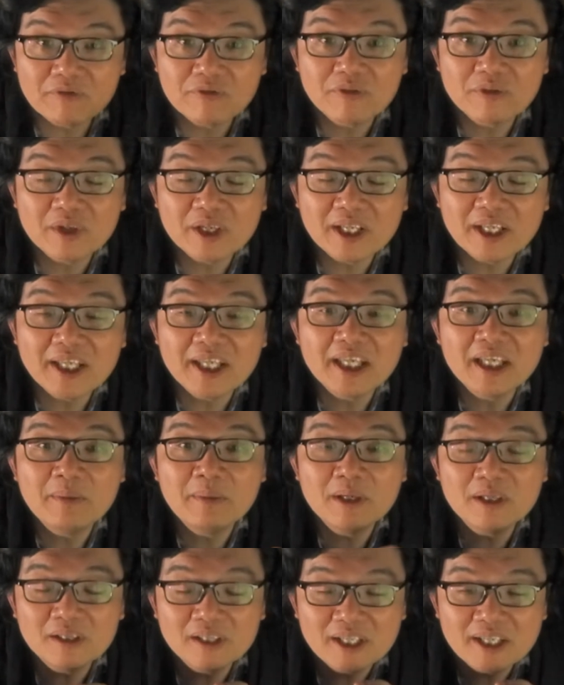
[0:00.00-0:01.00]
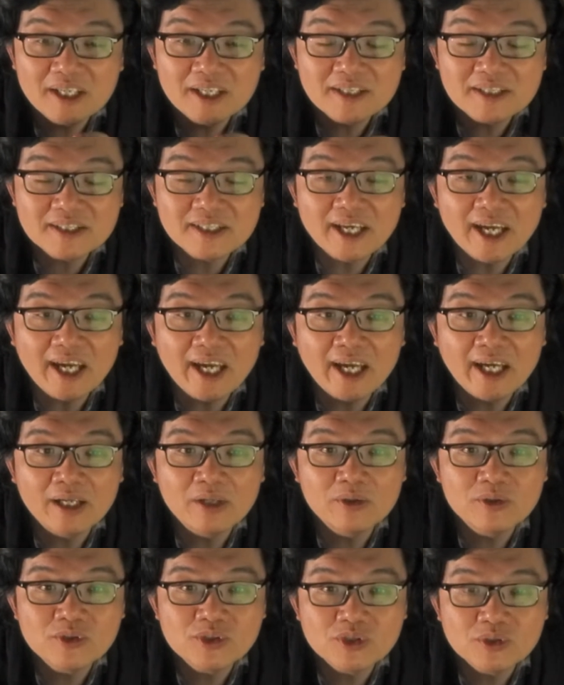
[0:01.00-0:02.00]
for the email list, and
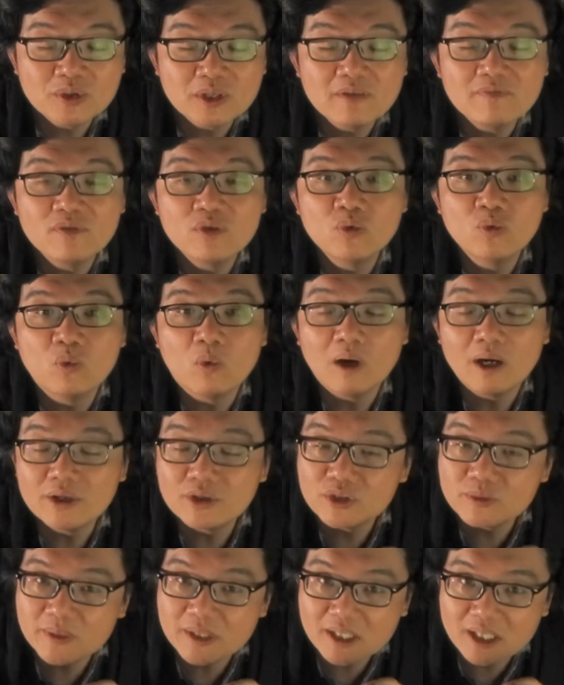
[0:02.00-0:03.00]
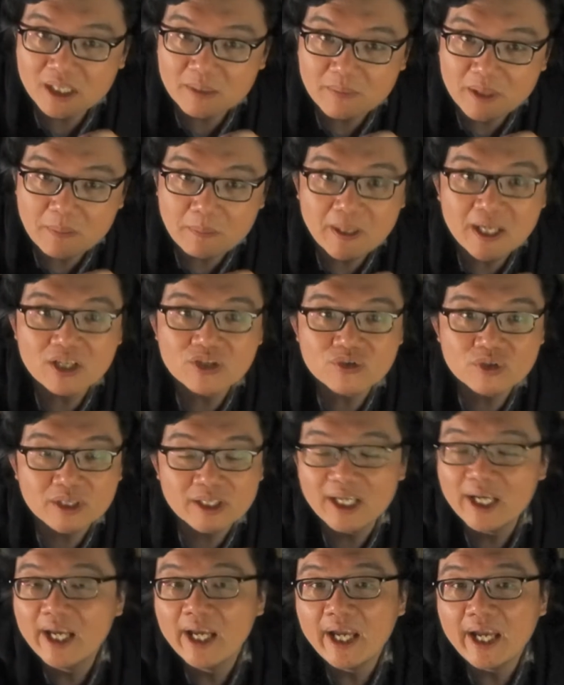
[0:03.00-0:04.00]
also if you want to become a
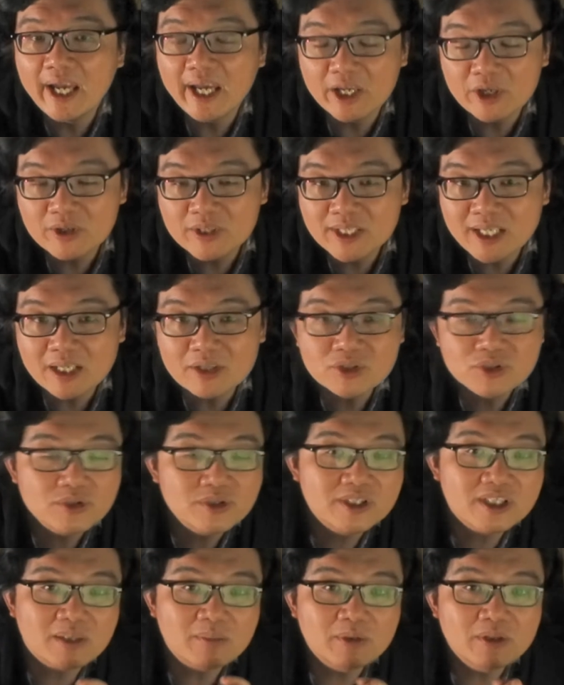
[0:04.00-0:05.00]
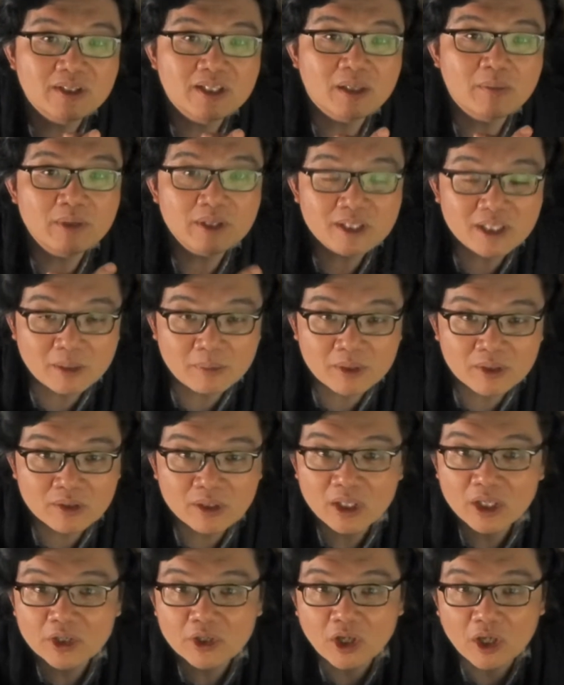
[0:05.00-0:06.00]
patron, head on down to
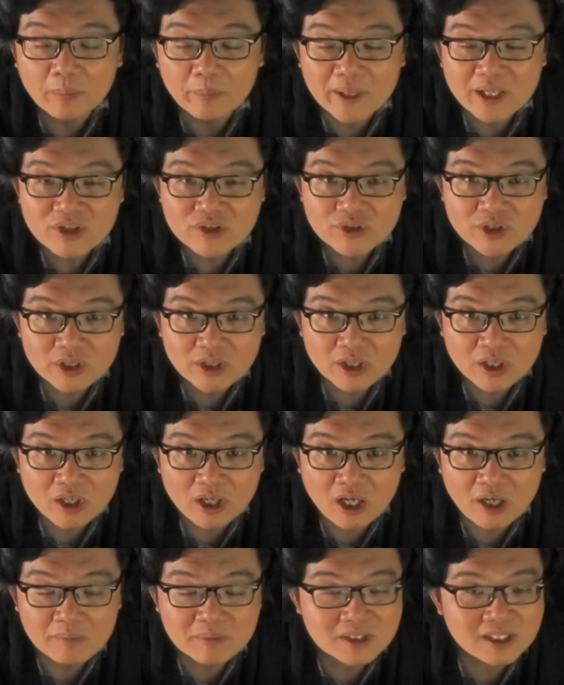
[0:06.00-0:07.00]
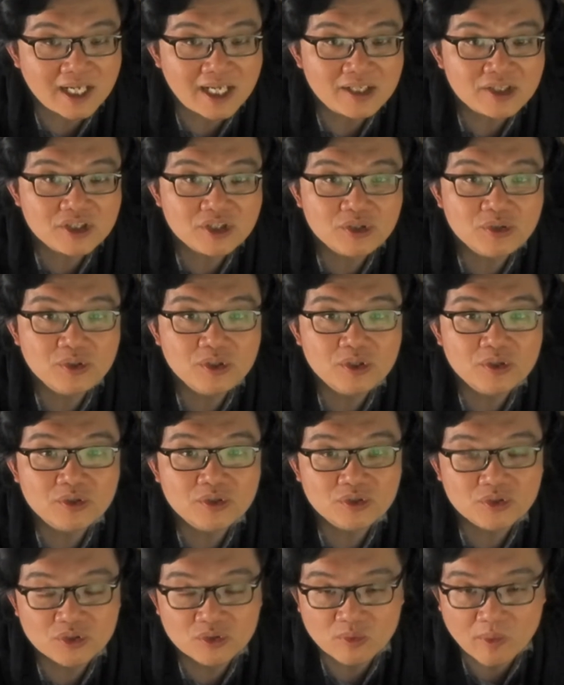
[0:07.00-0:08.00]

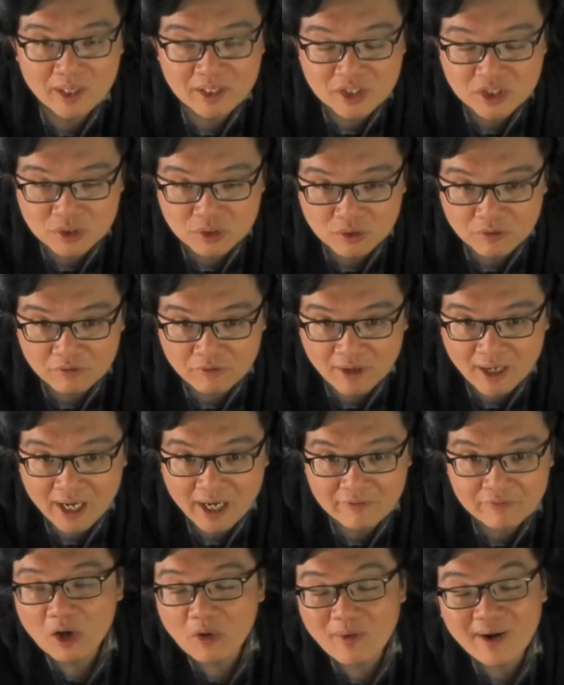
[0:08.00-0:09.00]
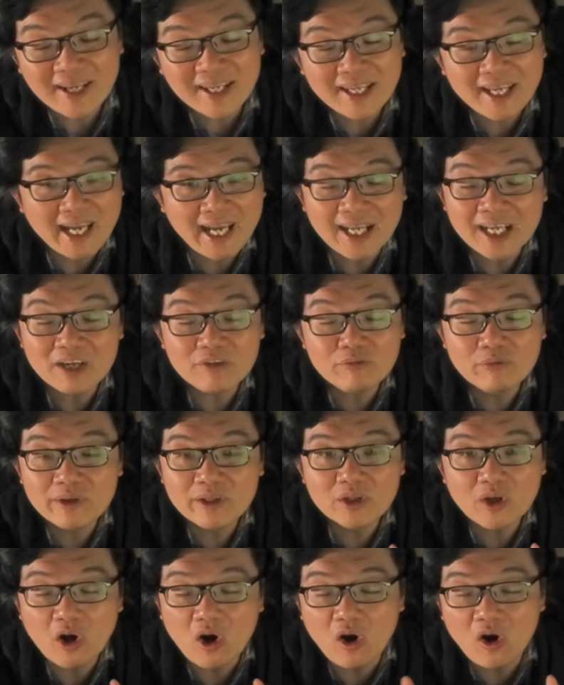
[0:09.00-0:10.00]
www.patreon.com/studio2105. Alright, enough
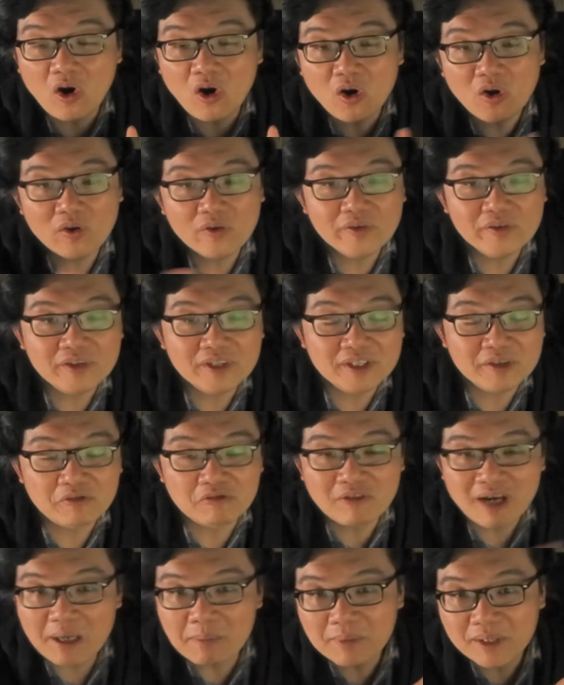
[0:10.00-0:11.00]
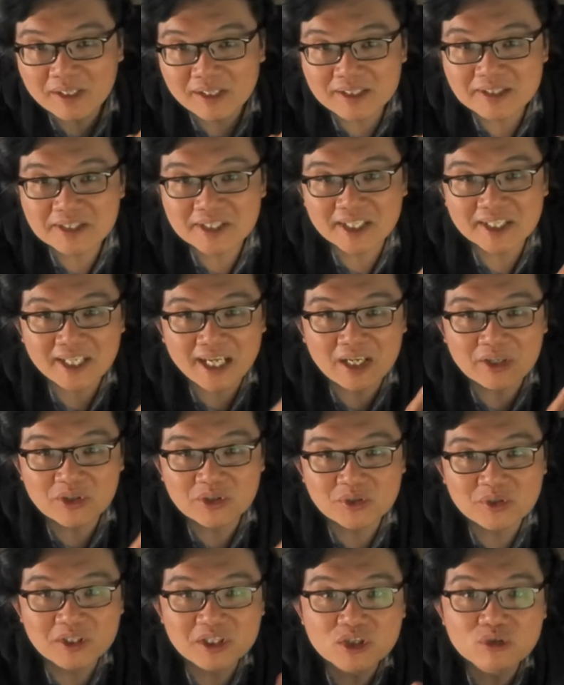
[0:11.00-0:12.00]
with all the rambling, let's get down
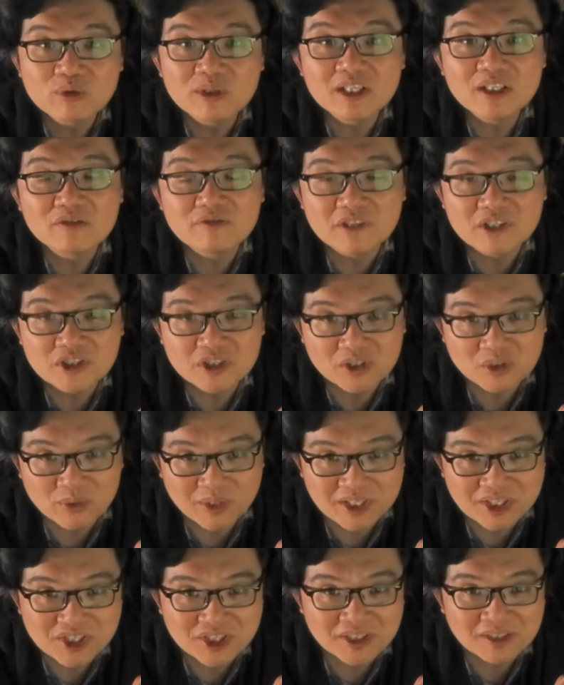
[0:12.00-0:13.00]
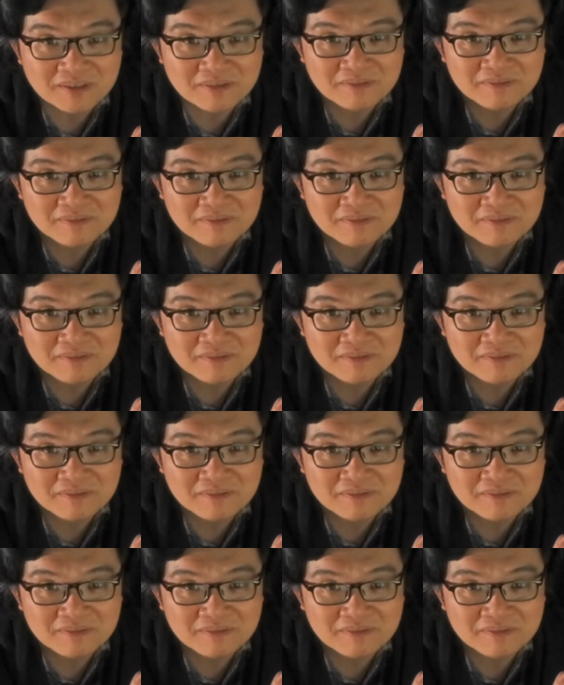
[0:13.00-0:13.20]
to this week's featured question.